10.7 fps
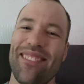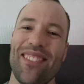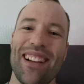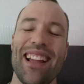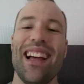
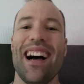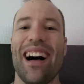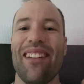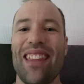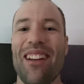But
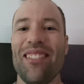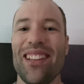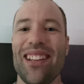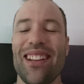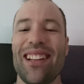I'm not
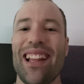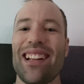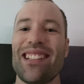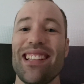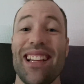really good at
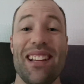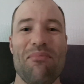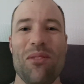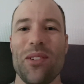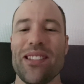actually getting
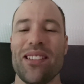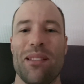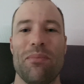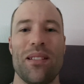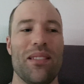more
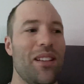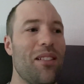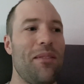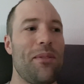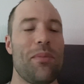sleep. And you
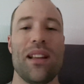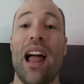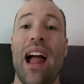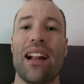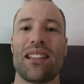know, if you're being
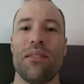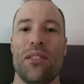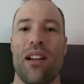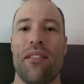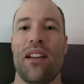active
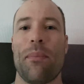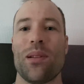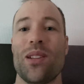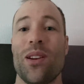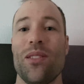and you have the
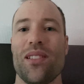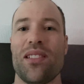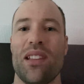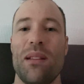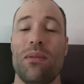opportunity to
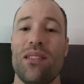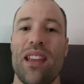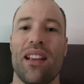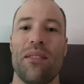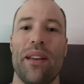sleep,
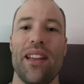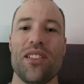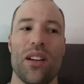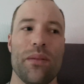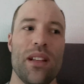take
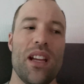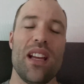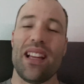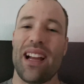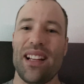advantage of it.
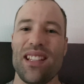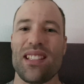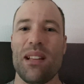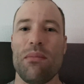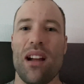I just
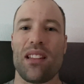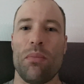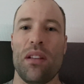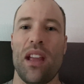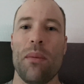seem not to
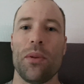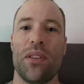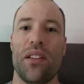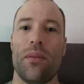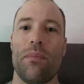be able
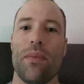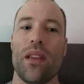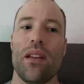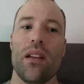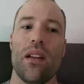to.
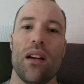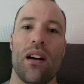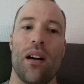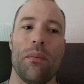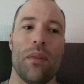
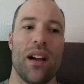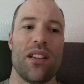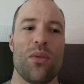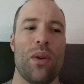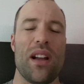I
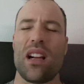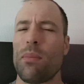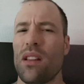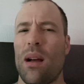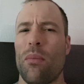wake up
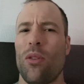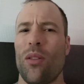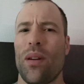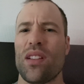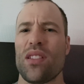a lot more
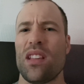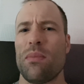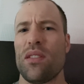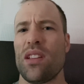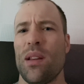in my
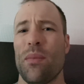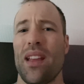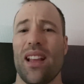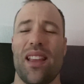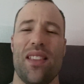sleep, it seemed
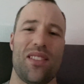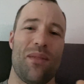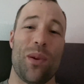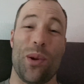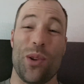like. Again, this is a
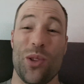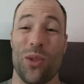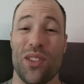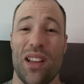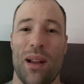very
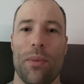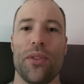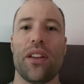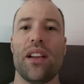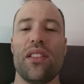short sample
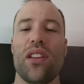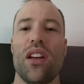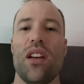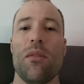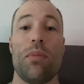size,
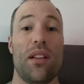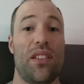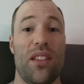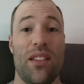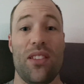but
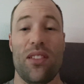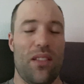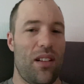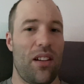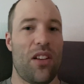since
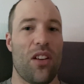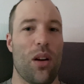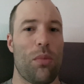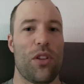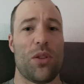a
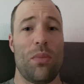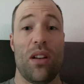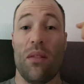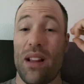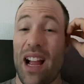carb-rich
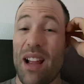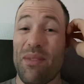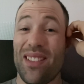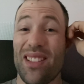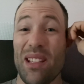meal, man, I've
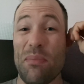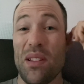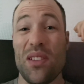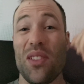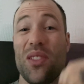been
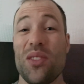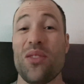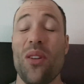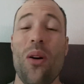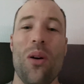sleeping
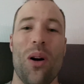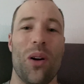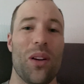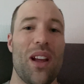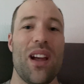so
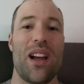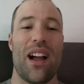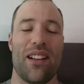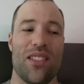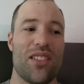hard.
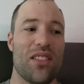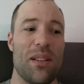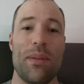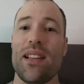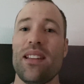I could
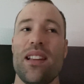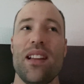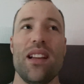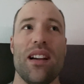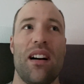sleep in.
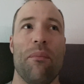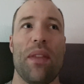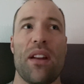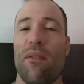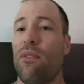
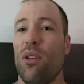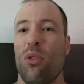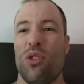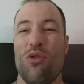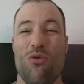I don't feel
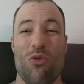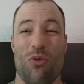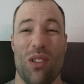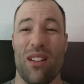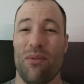
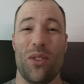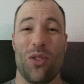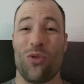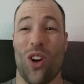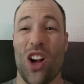
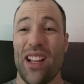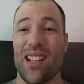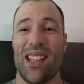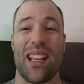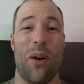groggy.
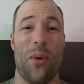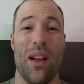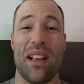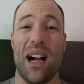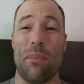It's not like I
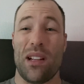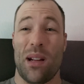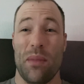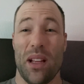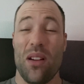wake up and
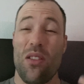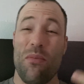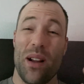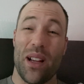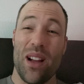I'm like, oh
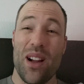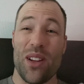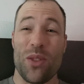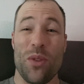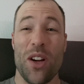my
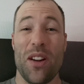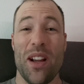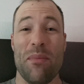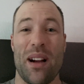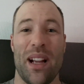gosh, where
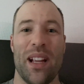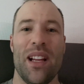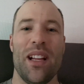am I?